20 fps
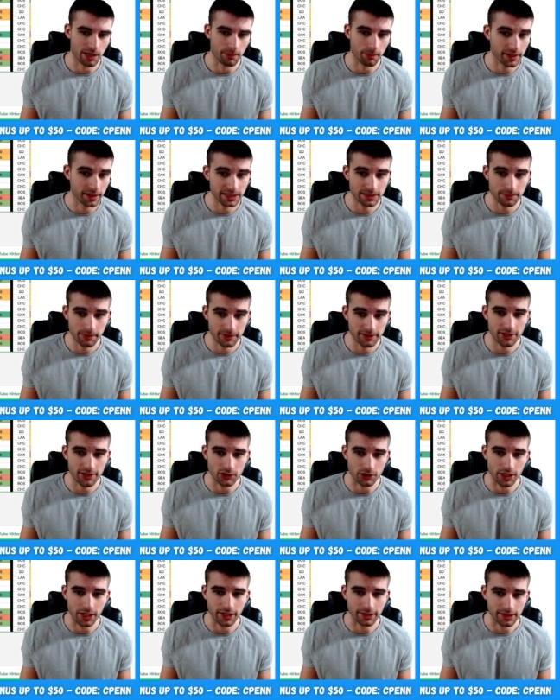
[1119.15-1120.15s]
But it's a
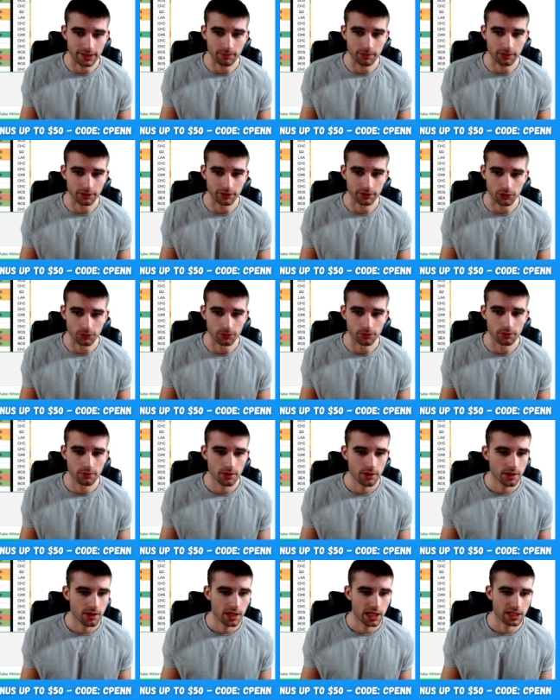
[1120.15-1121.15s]
position I typically do
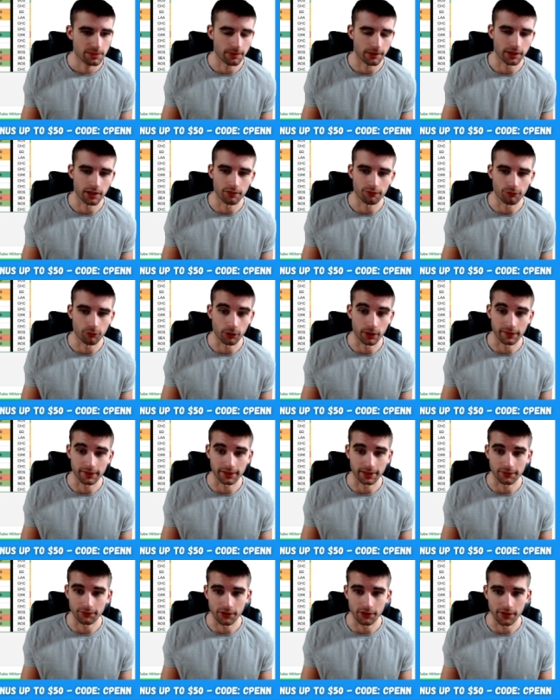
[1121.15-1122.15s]
spend up for. I think
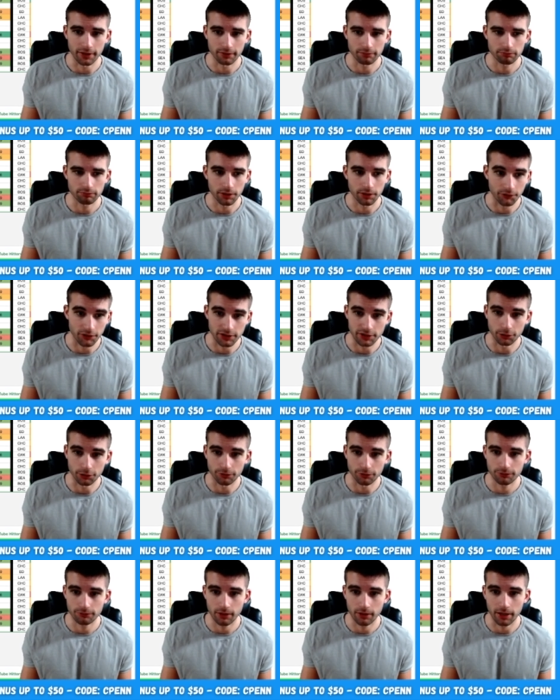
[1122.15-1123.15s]
I've done that every single
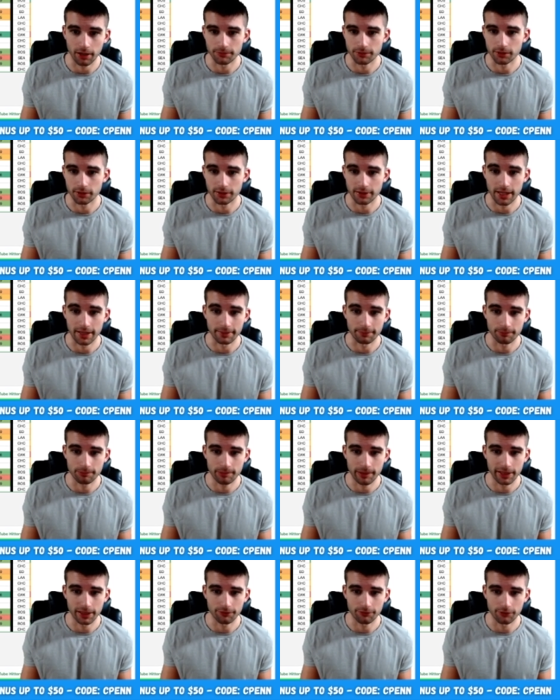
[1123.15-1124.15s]
time because I
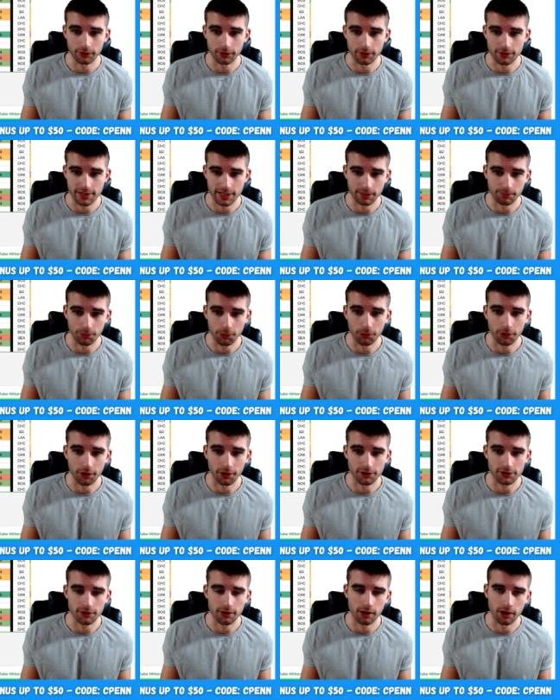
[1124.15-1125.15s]
paid up for Xander
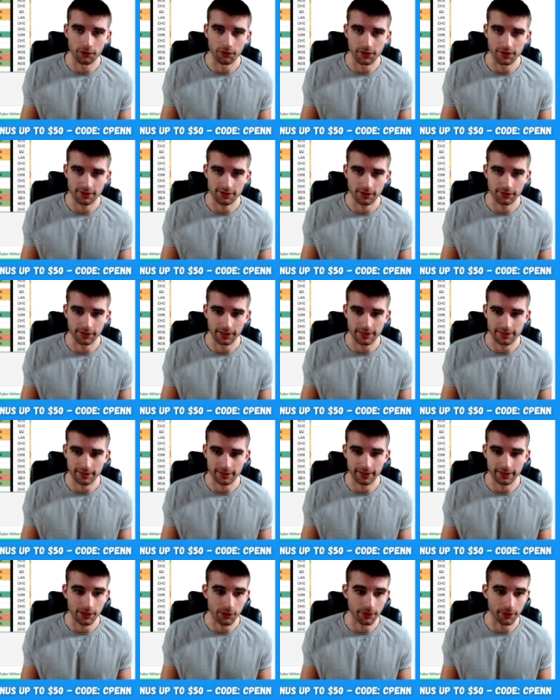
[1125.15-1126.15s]
Bogaerts on the Sunday slate.
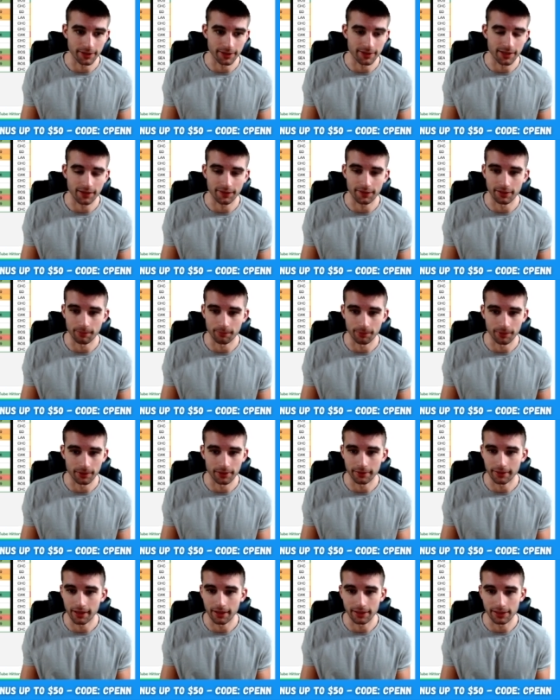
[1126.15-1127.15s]
I know he did nothing, but
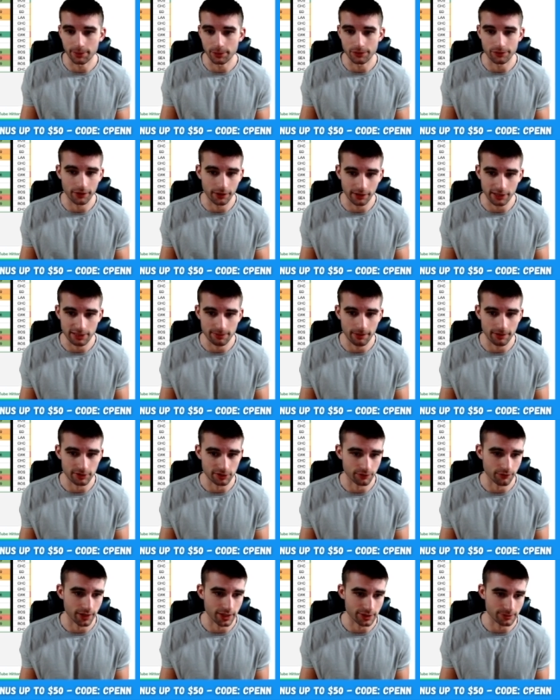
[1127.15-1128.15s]
again, he was very
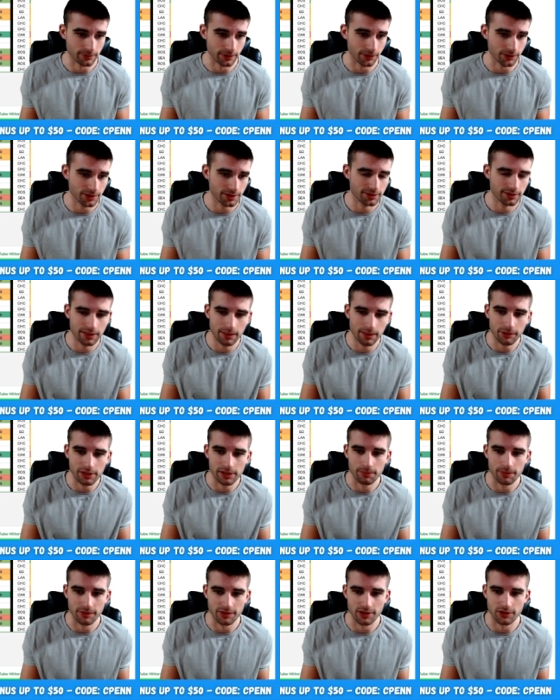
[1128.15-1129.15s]
expensive as well. Just typically a
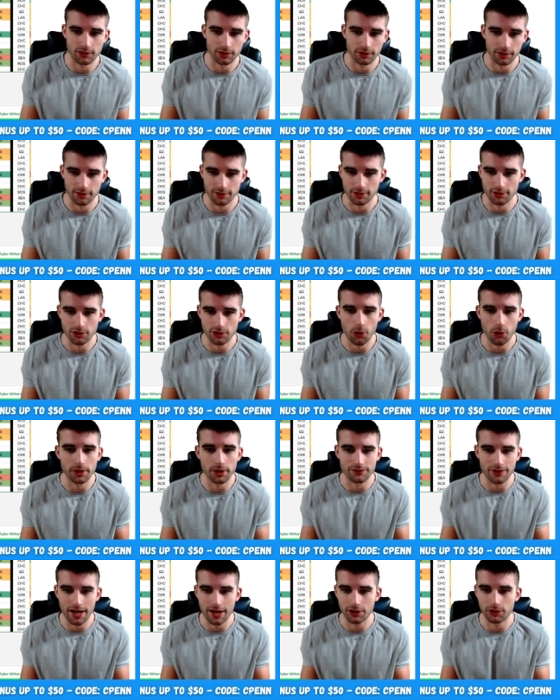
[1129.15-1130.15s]
position because there's always
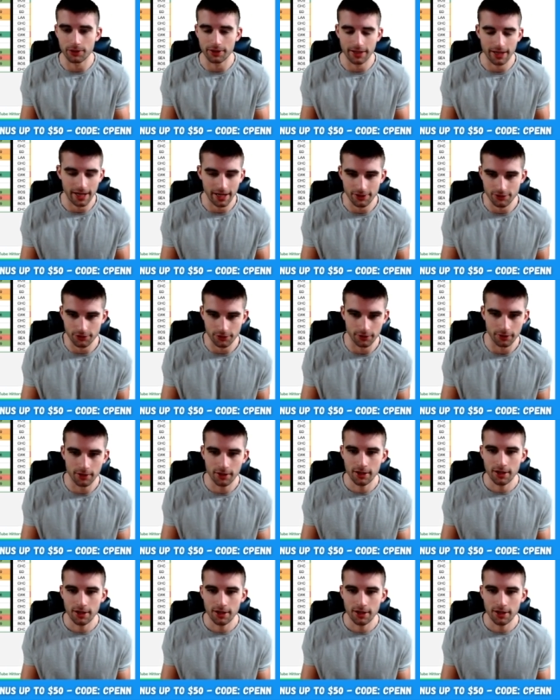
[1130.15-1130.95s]
value at catcher.